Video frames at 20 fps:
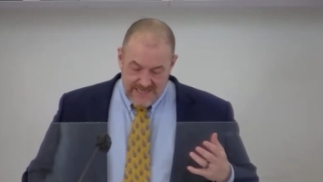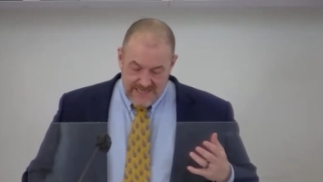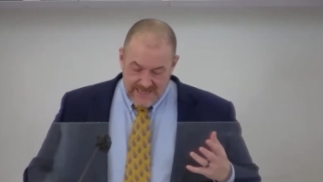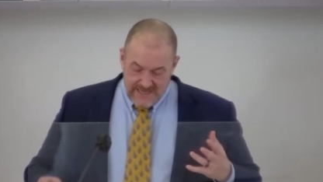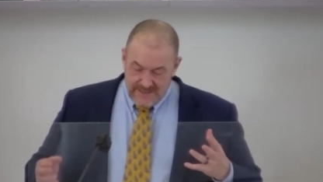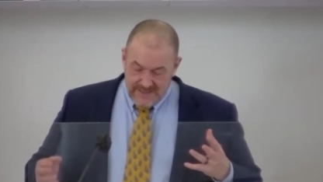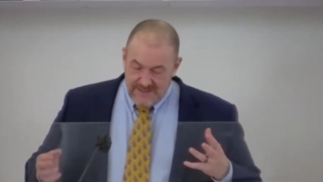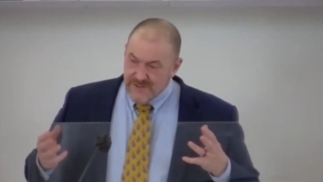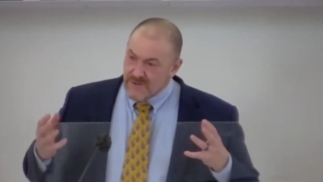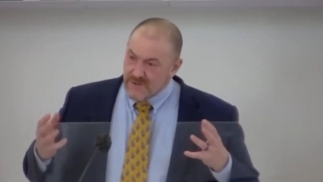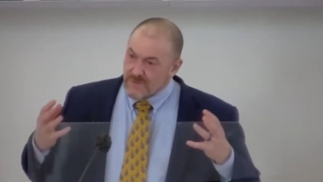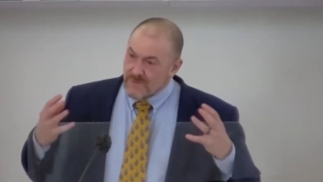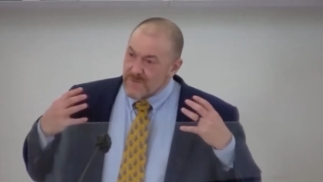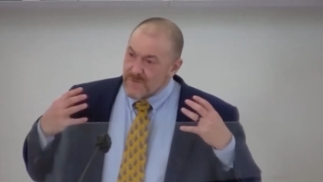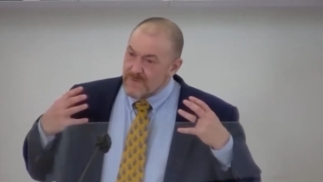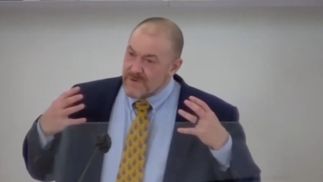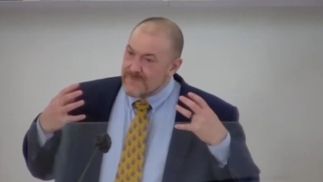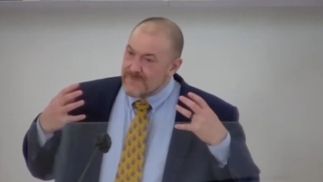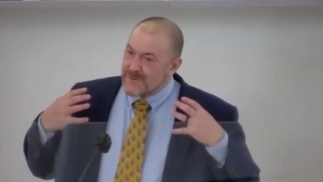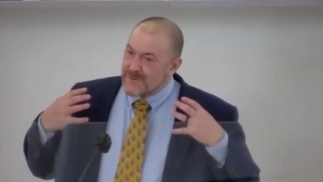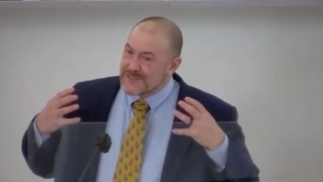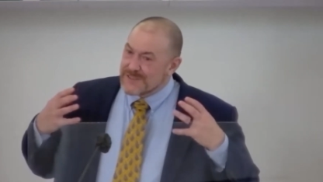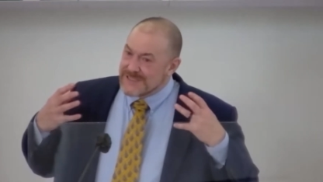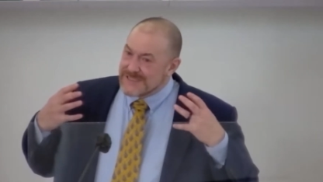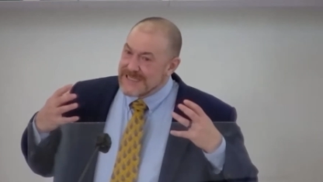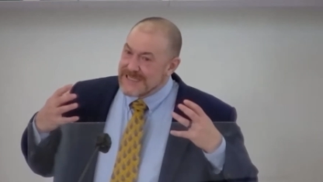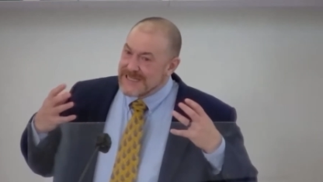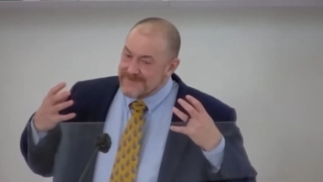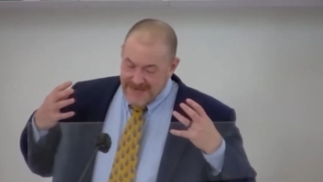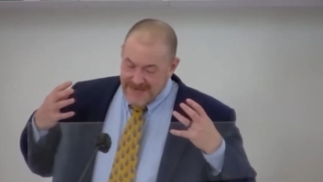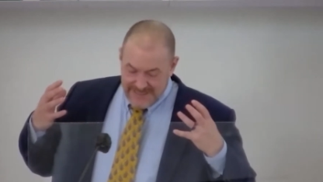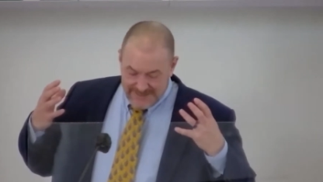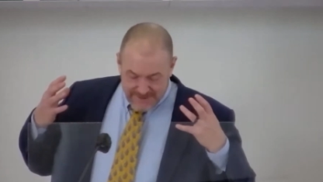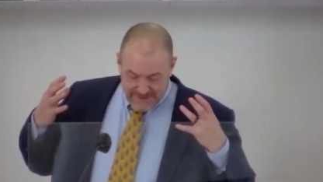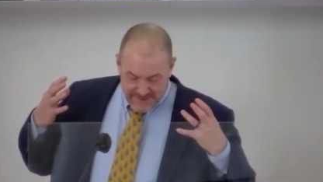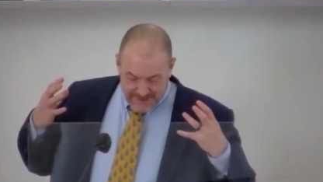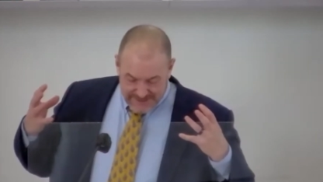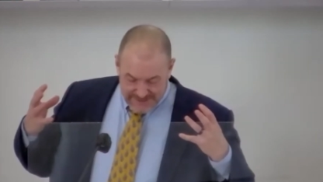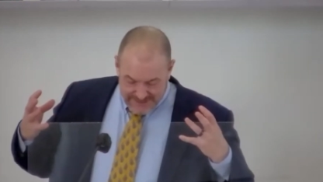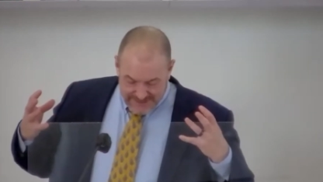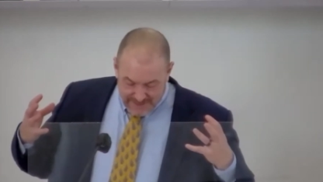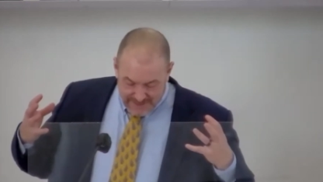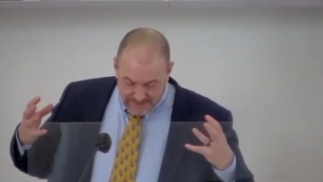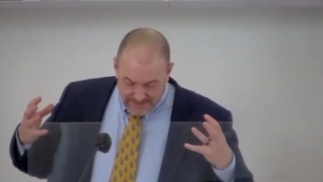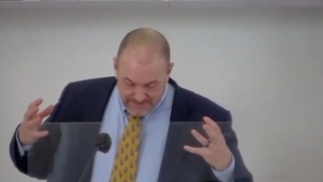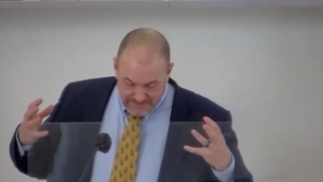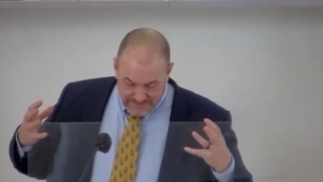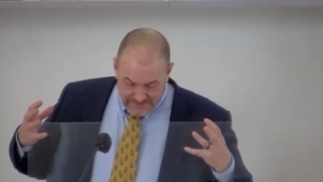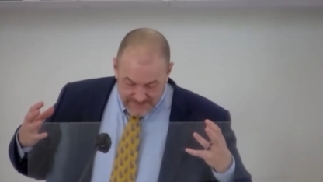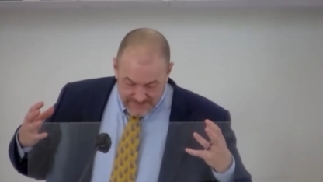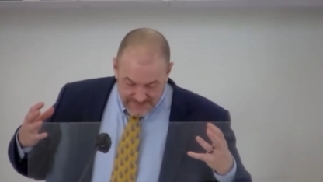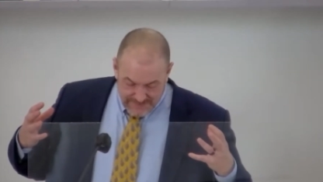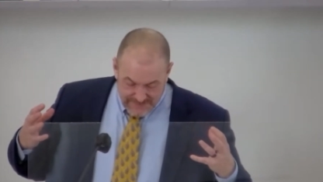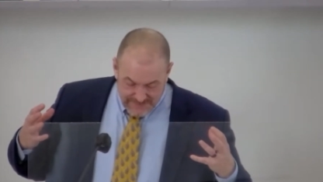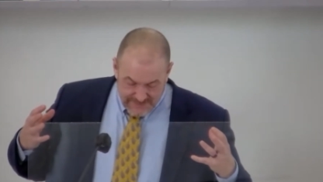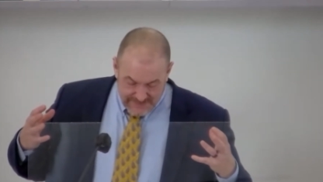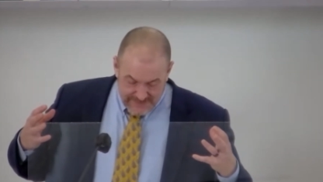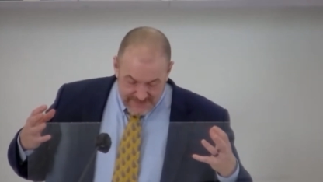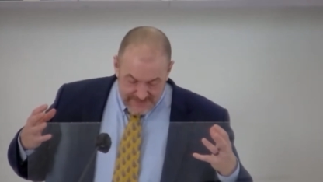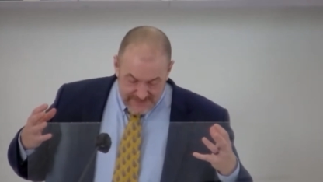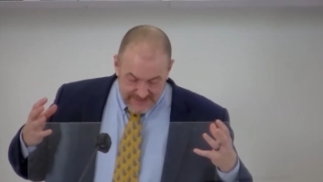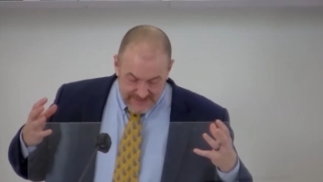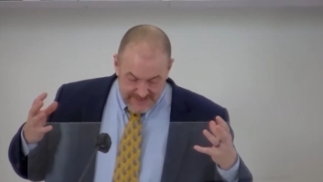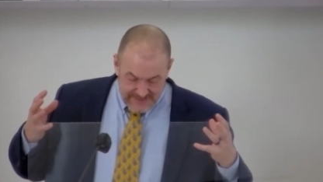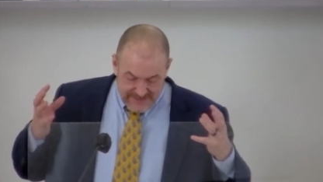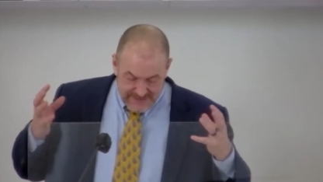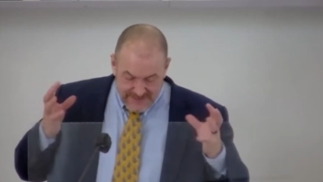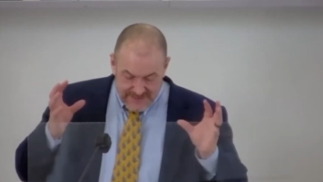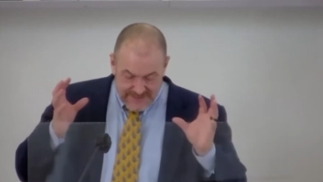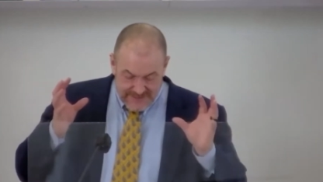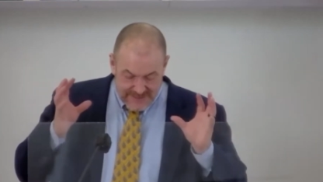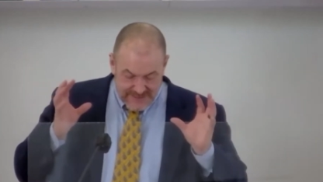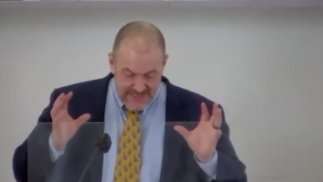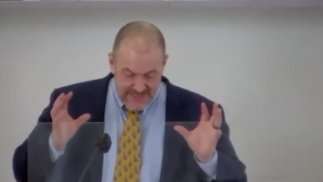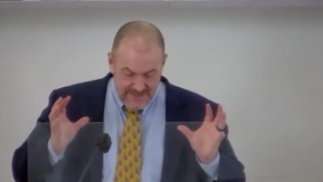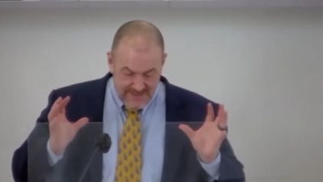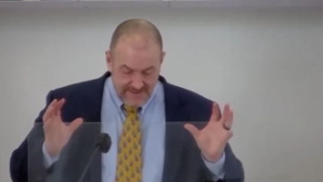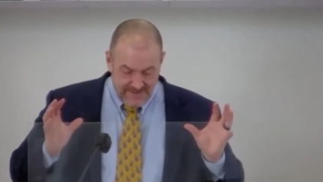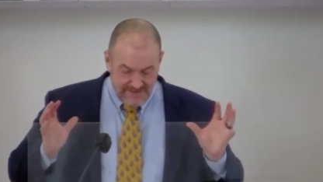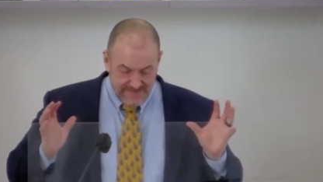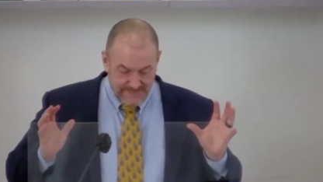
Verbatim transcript: So what we perceive as our self is at the center.